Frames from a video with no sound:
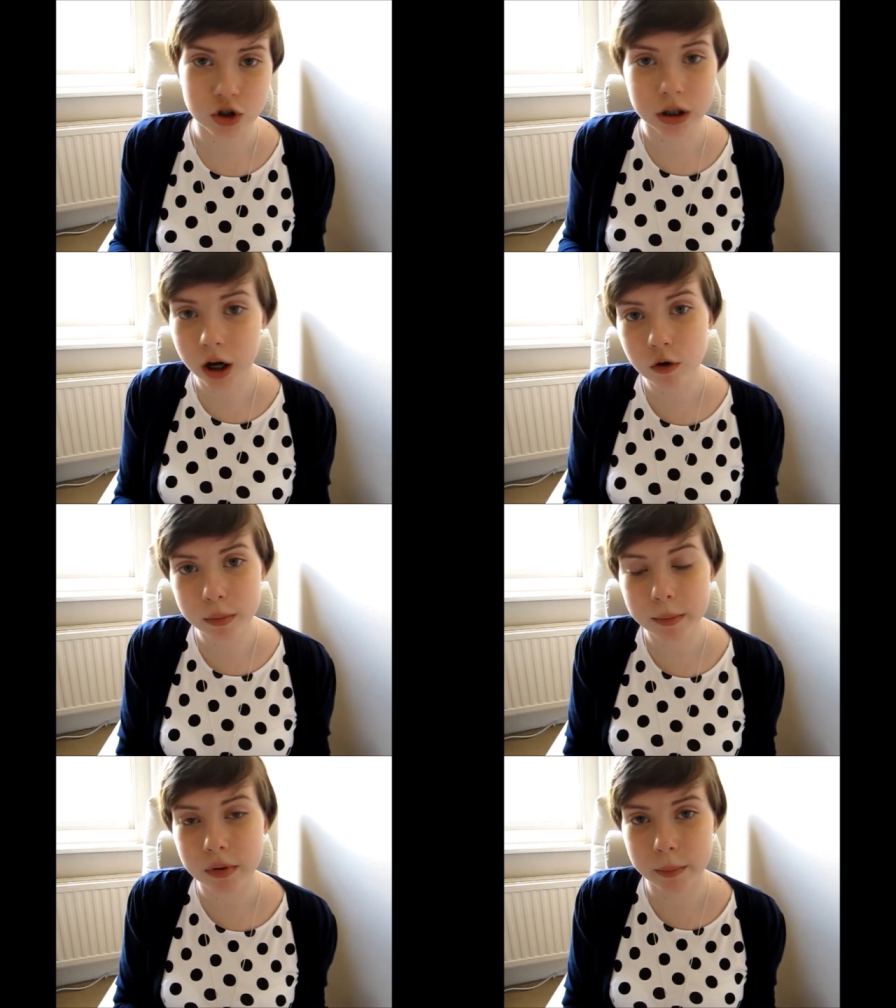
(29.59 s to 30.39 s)
She can't
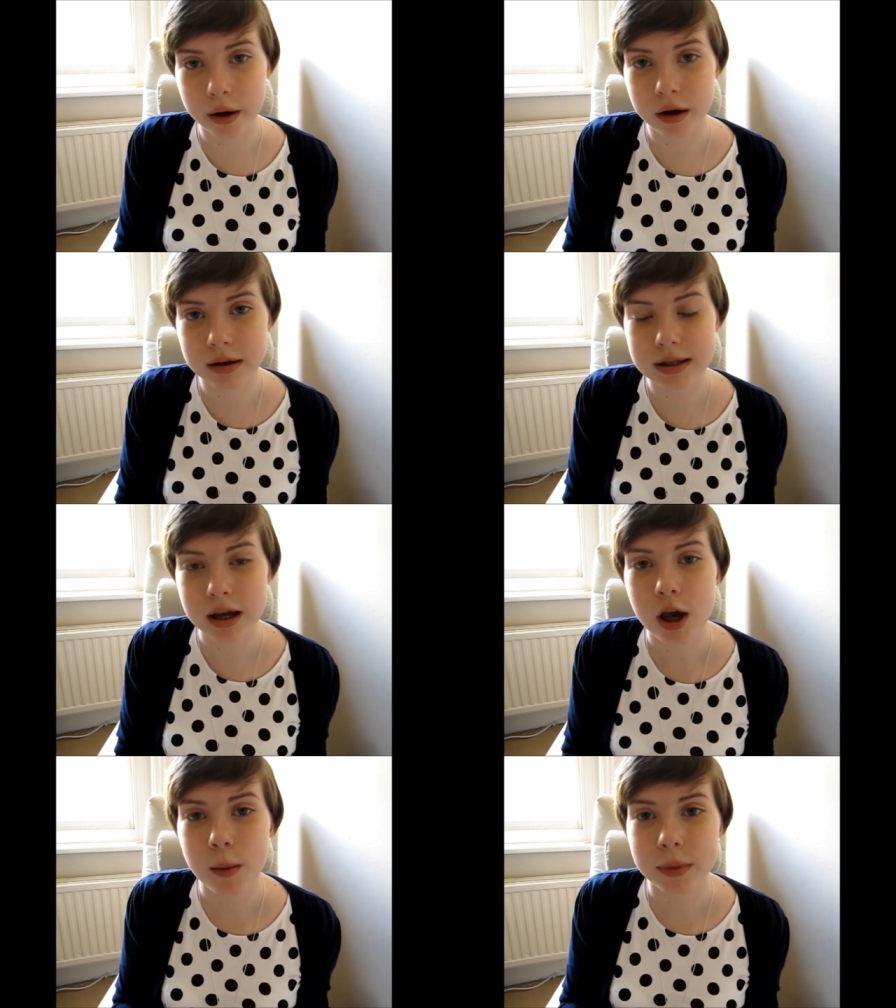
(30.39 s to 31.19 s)
remember the
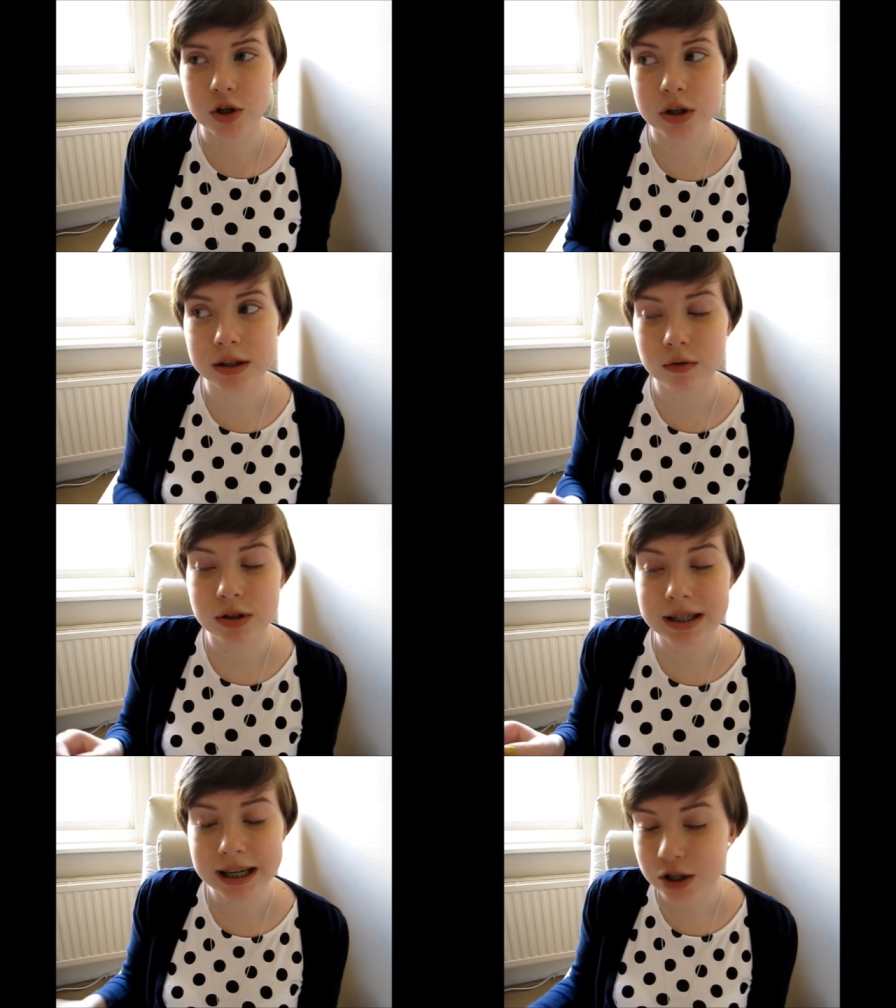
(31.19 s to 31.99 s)
past, but she can
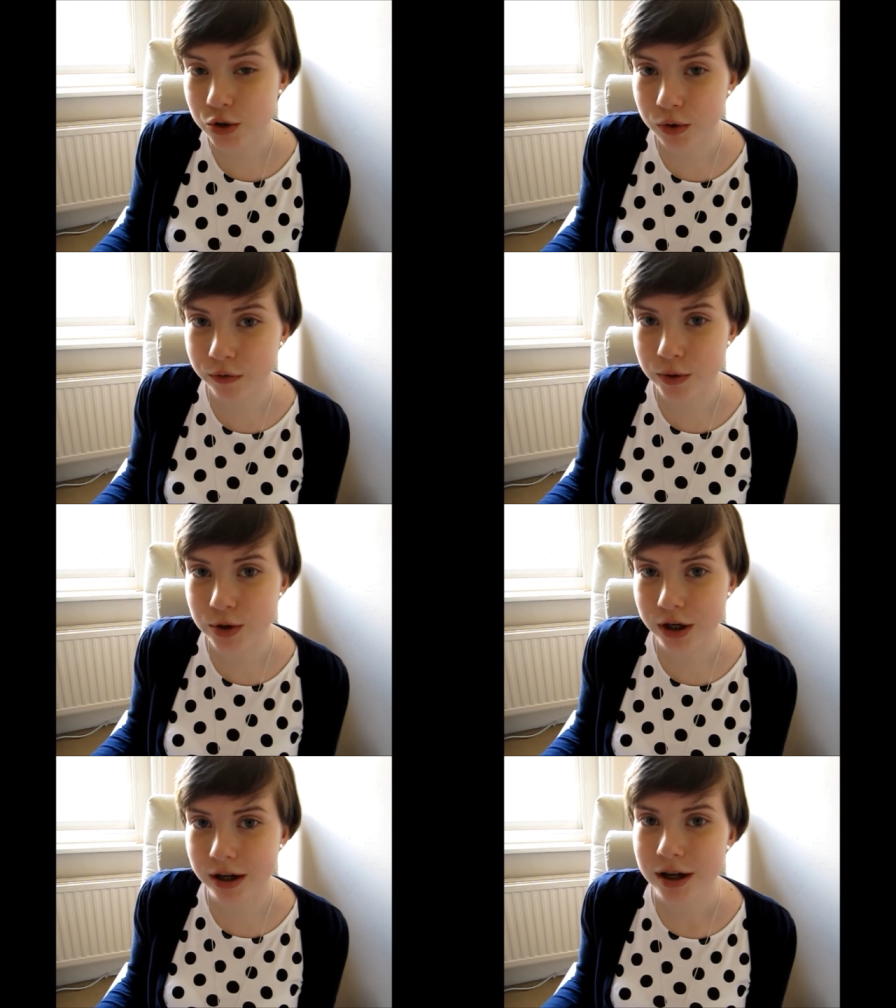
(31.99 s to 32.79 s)
see into the
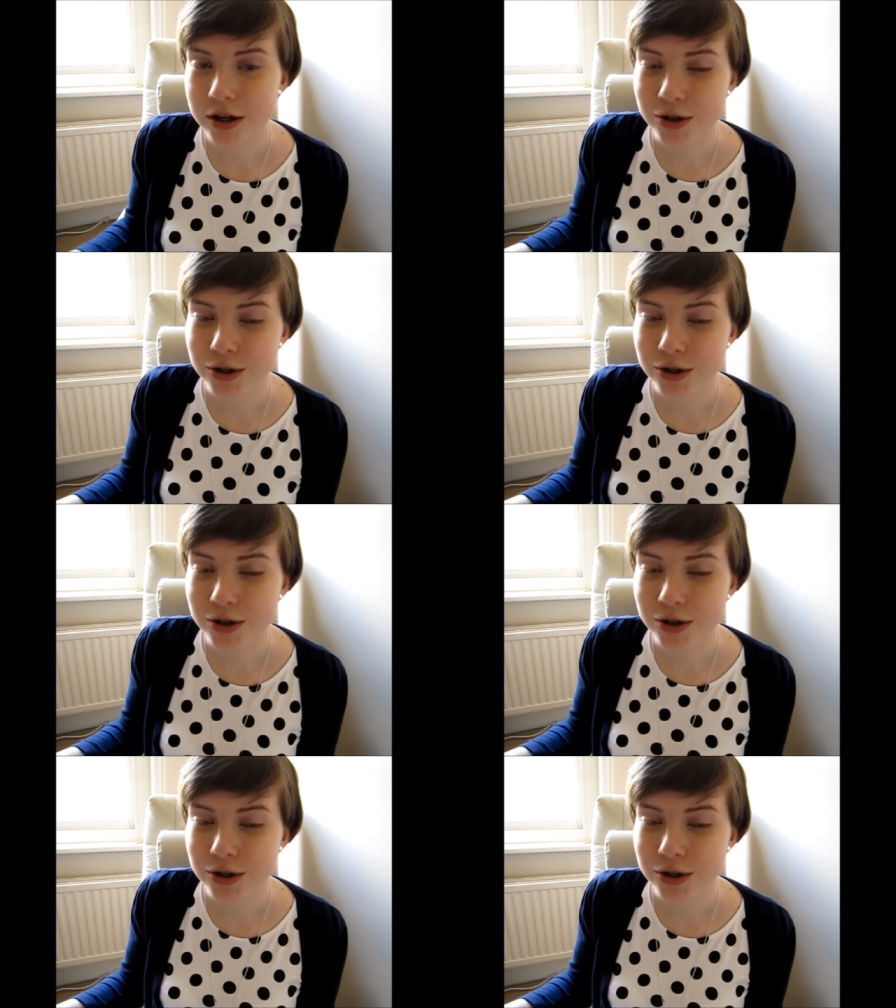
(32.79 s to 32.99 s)
future.